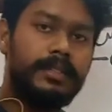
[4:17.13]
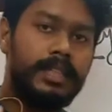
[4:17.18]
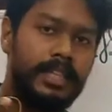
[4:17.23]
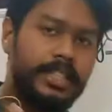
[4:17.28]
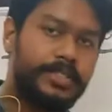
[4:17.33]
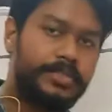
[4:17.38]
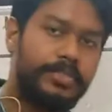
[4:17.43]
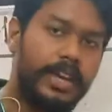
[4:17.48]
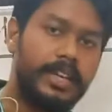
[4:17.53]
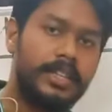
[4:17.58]

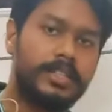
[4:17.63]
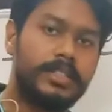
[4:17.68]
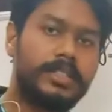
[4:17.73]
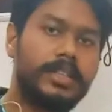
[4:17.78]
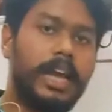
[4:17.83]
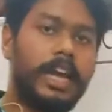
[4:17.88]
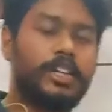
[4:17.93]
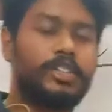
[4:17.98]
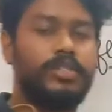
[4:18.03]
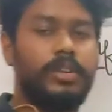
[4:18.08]
this
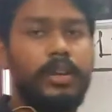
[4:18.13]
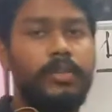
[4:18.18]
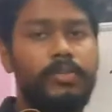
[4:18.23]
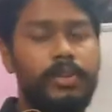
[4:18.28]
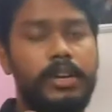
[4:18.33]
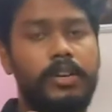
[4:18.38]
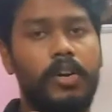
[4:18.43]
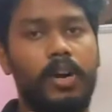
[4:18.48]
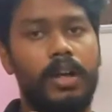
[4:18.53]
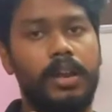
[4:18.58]
phase actually
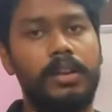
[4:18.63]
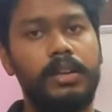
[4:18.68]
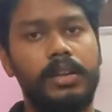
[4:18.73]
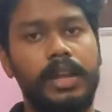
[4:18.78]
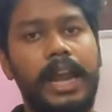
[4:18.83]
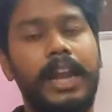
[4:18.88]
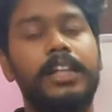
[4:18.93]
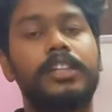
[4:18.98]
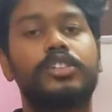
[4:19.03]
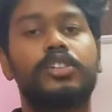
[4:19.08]
we
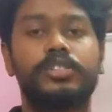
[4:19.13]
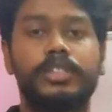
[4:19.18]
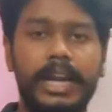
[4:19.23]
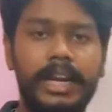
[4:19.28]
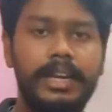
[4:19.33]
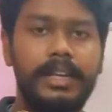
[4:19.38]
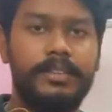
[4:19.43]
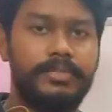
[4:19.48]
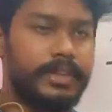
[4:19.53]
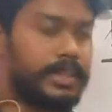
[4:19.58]
call
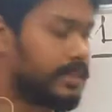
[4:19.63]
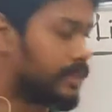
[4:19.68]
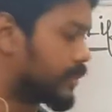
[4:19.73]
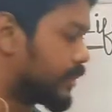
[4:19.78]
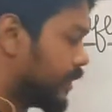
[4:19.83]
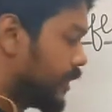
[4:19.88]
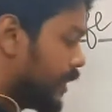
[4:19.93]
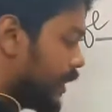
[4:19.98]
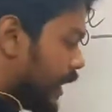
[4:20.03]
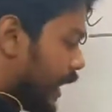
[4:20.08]
erythrocytic
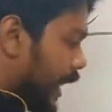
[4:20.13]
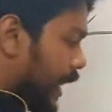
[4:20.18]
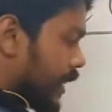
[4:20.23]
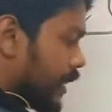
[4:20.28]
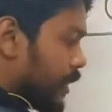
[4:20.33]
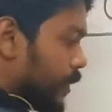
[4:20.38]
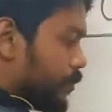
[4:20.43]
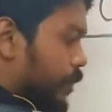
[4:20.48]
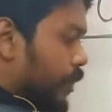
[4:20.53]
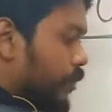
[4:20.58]
phase.
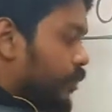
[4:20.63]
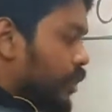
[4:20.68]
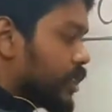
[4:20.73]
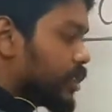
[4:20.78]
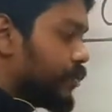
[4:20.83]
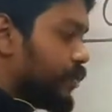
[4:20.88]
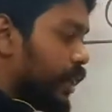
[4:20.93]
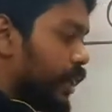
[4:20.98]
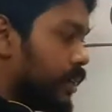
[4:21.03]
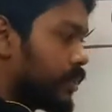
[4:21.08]
And the
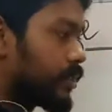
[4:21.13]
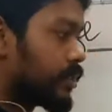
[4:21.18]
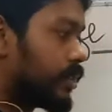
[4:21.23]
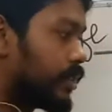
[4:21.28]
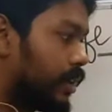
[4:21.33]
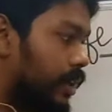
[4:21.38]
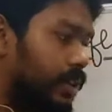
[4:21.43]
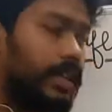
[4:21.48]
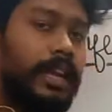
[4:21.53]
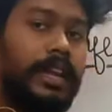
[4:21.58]
previous
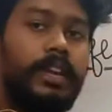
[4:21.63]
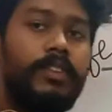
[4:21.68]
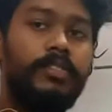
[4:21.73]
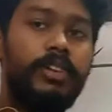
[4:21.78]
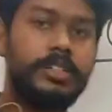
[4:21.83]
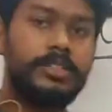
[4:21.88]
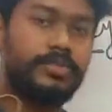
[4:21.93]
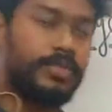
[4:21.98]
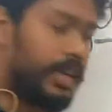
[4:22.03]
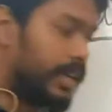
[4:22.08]
phase, the
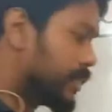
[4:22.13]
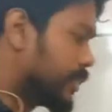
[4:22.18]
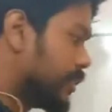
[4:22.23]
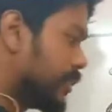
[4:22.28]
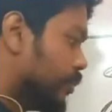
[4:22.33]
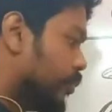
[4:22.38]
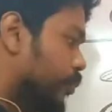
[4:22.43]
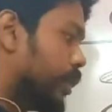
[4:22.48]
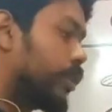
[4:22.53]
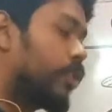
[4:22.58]
liver
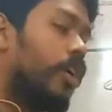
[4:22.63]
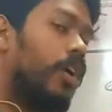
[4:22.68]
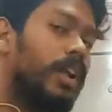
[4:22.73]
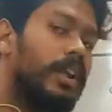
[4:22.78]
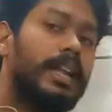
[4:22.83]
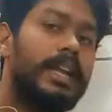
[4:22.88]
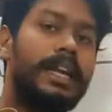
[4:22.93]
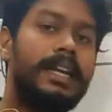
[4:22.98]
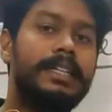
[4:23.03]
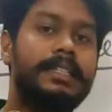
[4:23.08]
phase, we
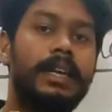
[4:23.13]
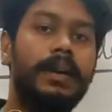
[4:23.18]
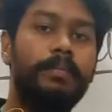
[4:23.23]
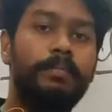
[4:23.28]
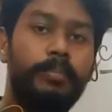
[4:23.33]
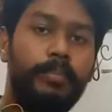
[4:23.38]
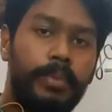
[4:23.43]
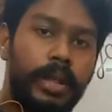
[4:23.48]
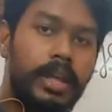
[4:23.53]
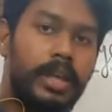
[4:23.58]
call it's
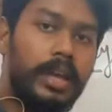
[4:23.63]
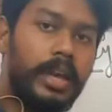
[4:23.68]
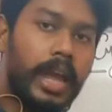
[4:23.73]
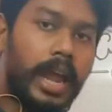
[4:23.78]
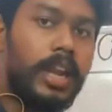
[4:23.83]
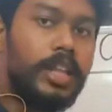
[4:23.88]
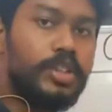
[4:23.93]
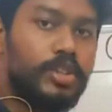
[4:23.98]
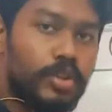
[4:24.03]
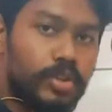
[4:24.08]
a
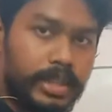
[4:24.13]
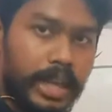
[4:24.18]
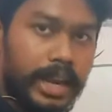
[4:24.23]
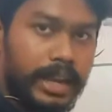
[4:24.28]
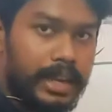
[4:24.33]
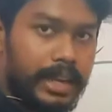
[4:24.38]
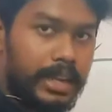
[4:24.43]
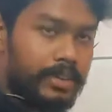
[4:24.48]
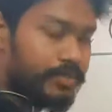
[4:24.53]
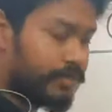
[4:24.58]

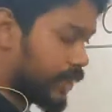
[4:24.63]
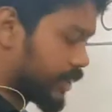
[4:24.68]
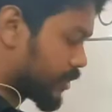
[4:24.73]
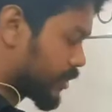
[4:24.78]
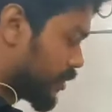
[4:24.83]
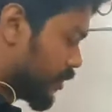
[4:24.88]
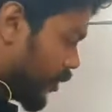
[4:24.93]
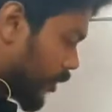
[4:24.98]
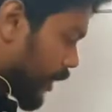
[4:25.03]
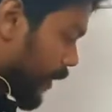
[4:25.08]
pre-erythrocytic
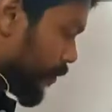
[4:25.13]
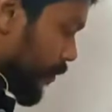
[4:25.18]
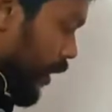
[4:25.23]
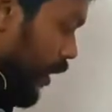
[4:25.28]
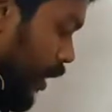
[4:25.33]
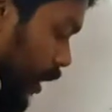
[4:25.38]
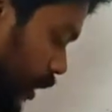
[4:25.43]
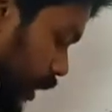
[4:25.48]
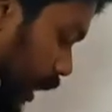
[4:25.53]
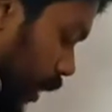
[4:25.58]
phase. Okay.
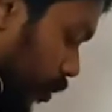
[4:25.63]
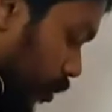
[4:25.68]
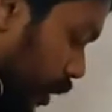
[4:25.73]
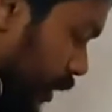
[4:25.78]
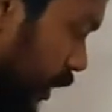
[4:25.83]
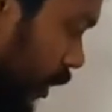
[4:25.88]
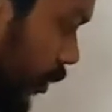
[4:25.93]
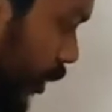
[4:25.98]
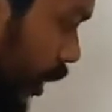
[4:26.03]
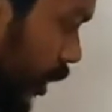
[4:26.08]
Now
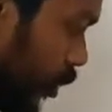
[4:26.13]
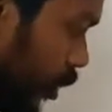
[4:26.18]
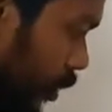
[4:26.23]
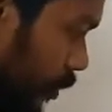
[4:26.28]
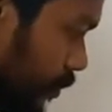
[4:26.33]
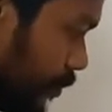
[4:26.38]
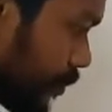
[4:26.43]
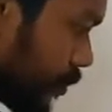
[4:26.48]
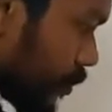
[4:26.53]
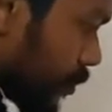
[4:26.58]
what they will
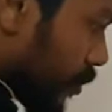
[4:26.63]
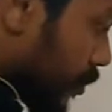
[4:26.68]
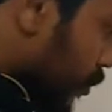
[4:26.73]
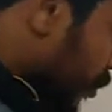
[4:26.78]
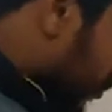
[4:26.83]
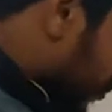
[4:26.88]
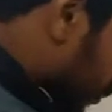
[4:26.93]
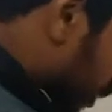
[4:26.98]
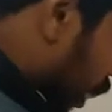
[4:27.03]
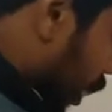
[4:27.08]
do?
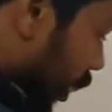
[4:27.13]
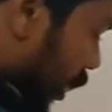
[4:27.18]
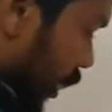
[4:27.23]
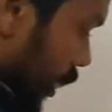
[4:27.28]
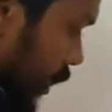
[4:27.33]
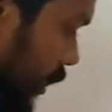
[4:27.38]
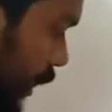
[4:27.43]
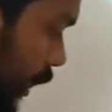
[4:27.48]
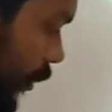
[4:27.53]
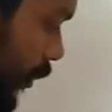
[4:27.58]

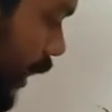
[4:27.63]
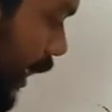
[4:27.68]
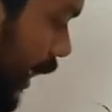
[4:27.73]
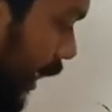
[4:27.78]
They will